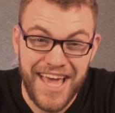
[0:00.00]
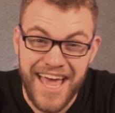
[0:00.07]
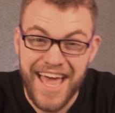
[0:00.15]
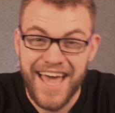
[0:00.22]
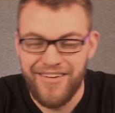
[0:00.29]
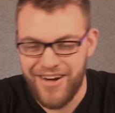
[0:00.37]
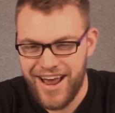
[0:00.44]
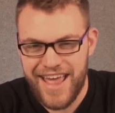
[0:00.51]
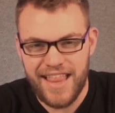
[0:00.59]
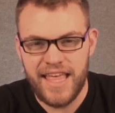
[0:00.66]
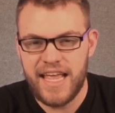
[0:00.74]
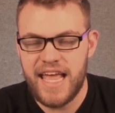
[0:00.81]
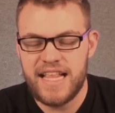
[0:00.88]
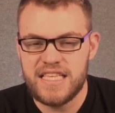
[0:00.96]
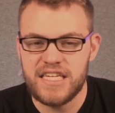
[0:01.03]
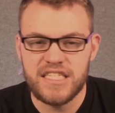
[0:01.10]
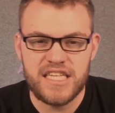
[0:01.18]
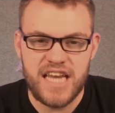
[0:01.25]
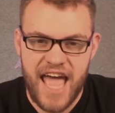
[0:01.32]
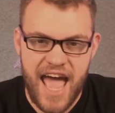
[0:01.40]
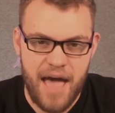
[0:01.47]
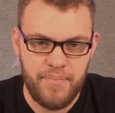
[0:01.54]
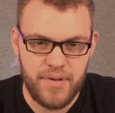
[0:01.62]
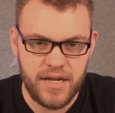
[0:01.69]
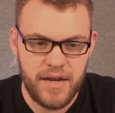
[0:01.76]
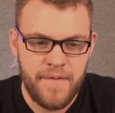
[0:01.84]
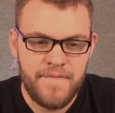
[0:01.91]
Right? It doesn't
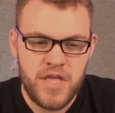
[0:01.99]
happen.